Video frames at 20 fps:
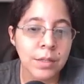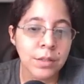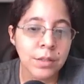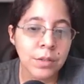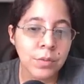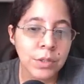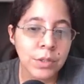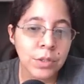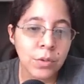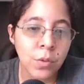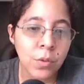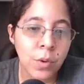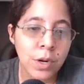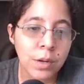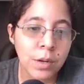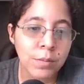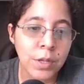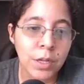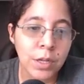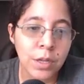The reason why
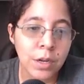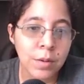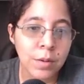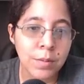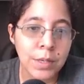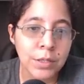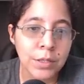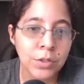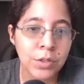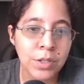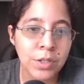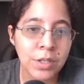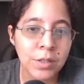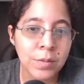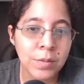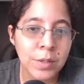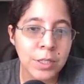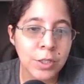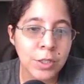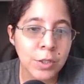I'm not going to mention
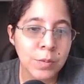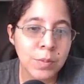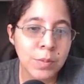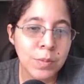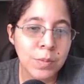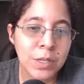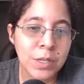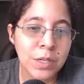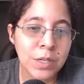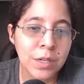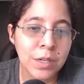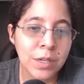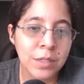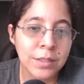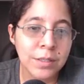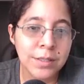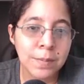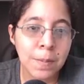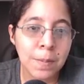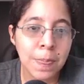it, it's
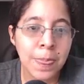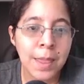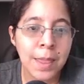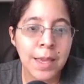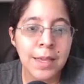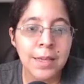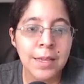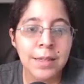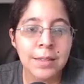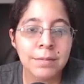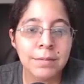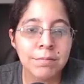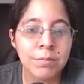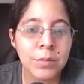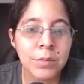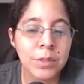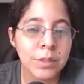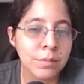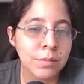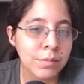because
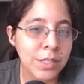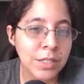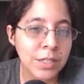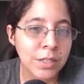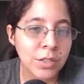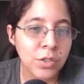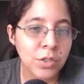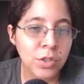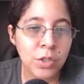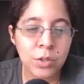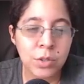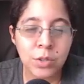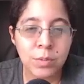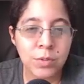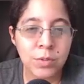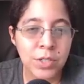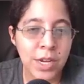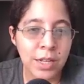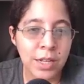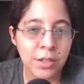this
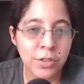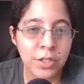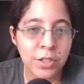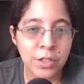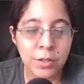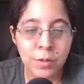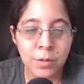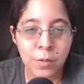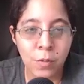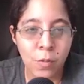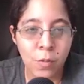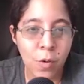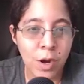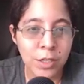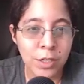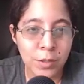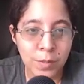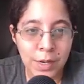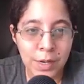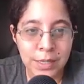YouTube channel is
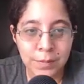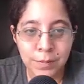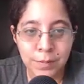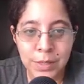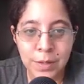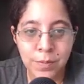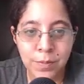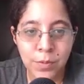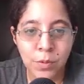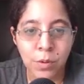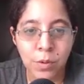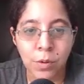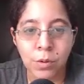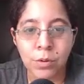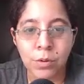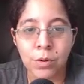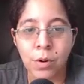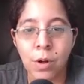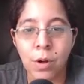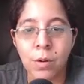watched by people
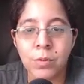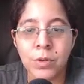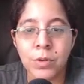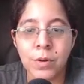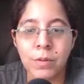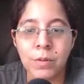all over